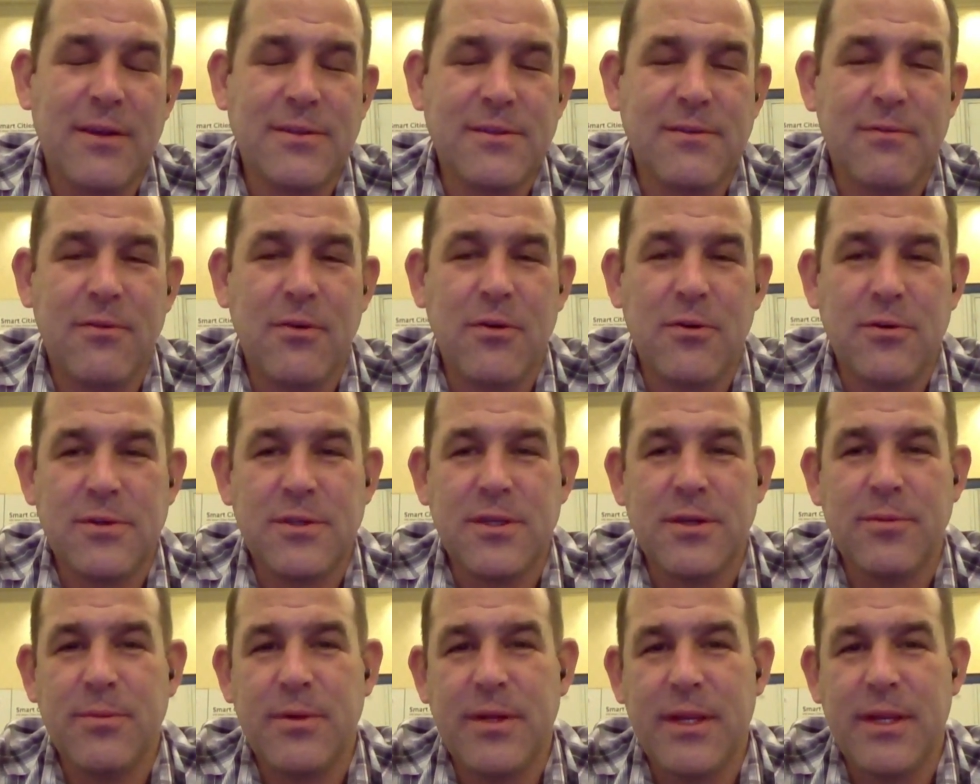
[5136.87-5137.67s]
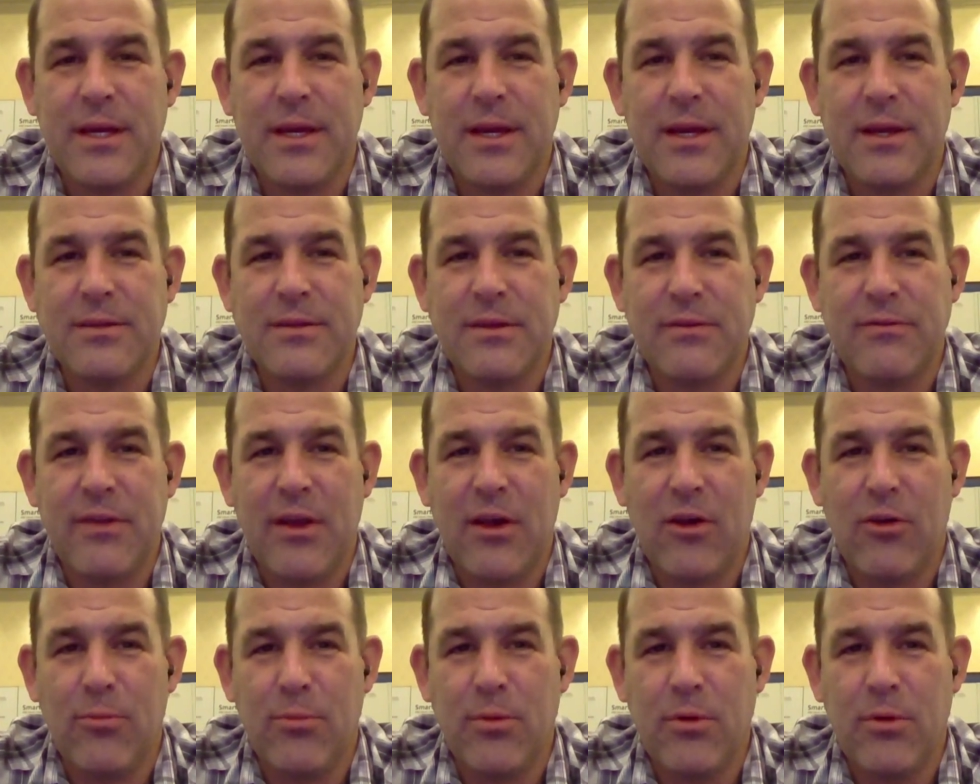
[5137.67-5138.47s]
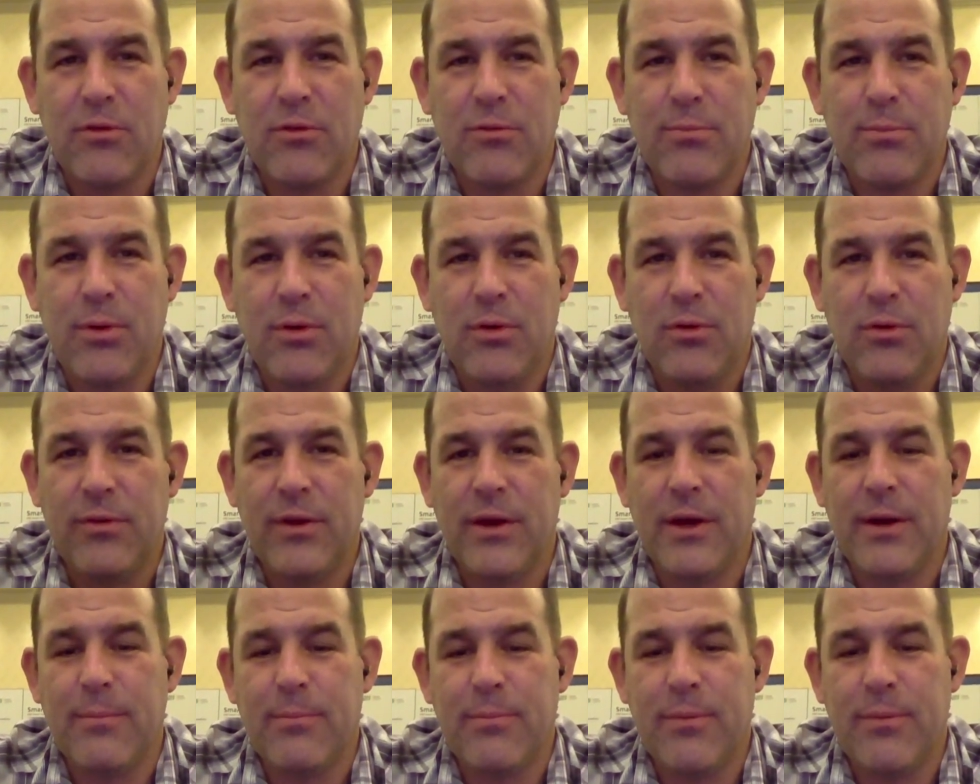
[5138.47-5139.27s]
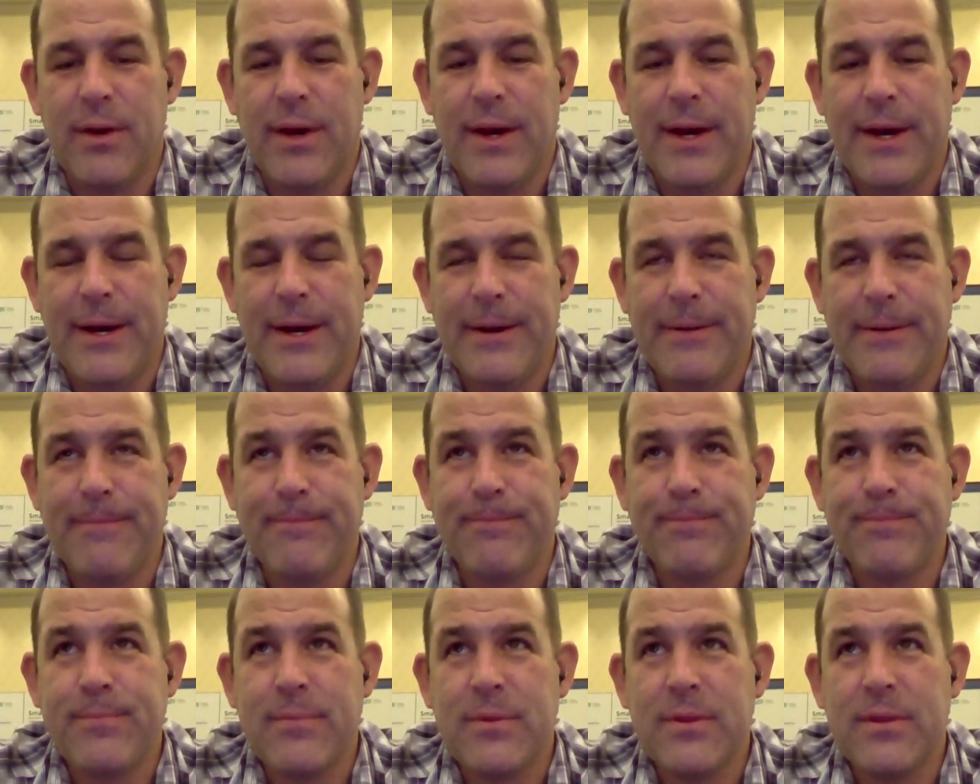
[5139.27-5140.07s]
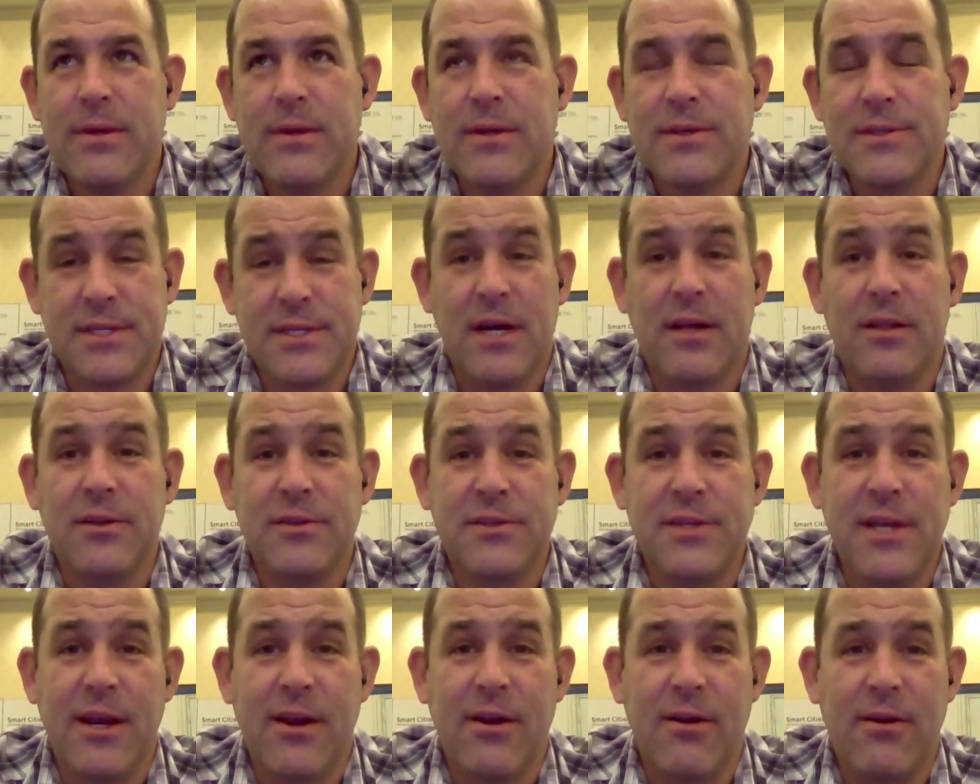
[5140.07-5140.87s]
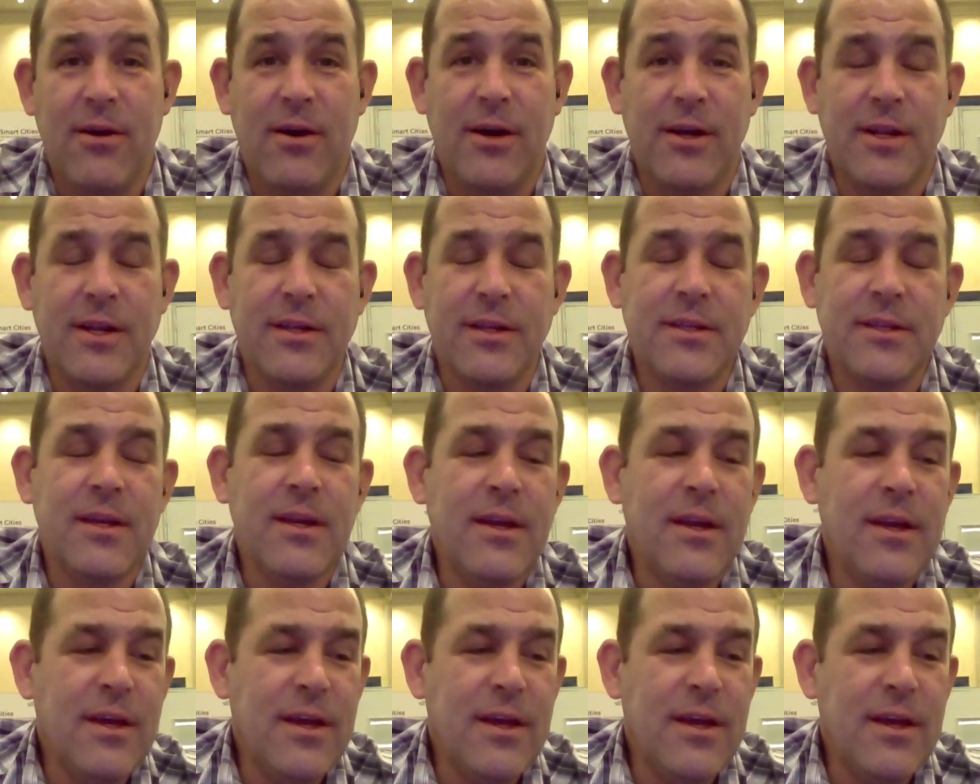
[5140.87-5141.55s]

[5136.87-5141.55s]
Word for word: because of course somebody in the Dell booth pulled up um, solitaire on it.